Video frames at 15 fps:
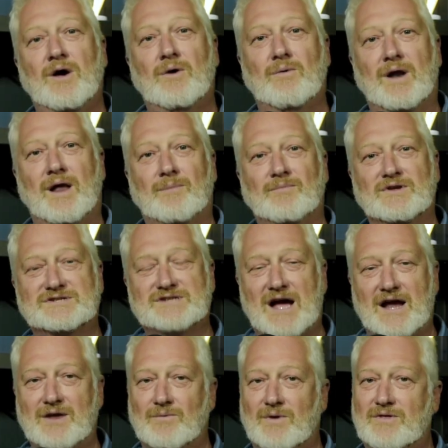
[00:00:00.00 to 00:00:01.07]
when I'm
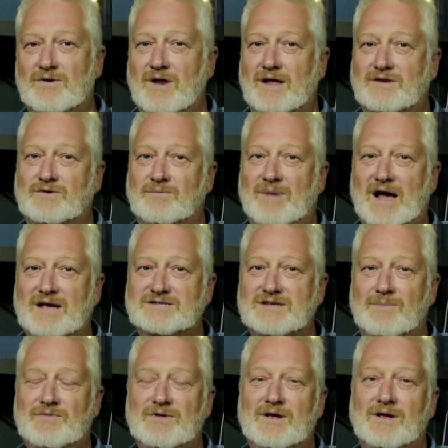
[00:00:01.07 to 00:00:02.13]
deciding whether or not to buy
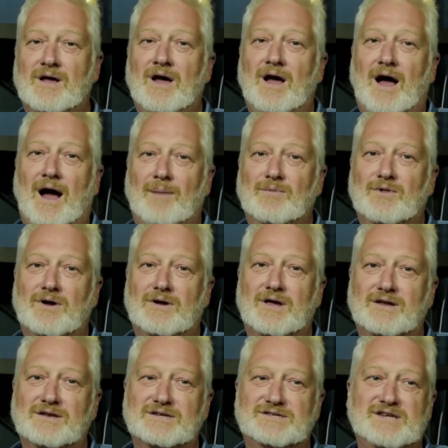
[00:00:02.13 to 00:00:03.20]
something, I'm
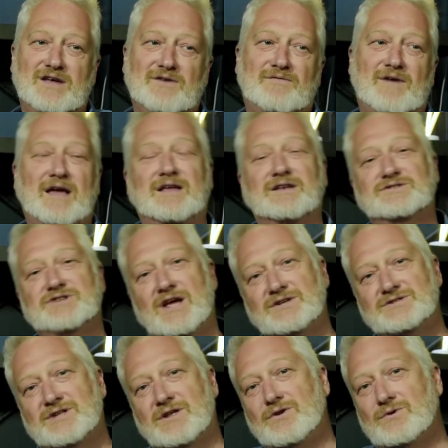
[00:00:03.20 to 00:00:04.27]
looking to see if I can
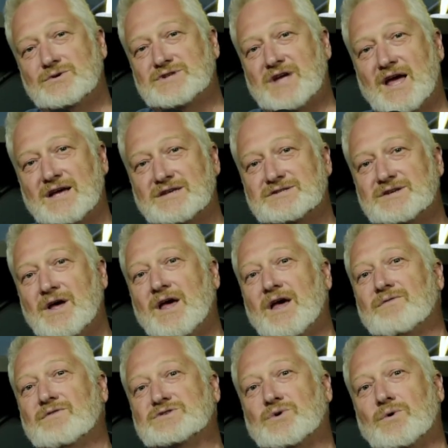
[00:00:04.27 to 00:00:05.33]
change the use case,
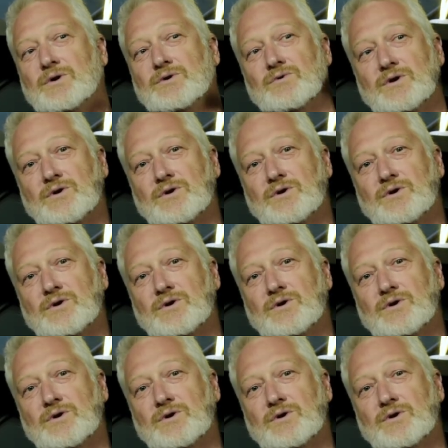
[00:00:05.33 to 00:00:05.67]
if it's going to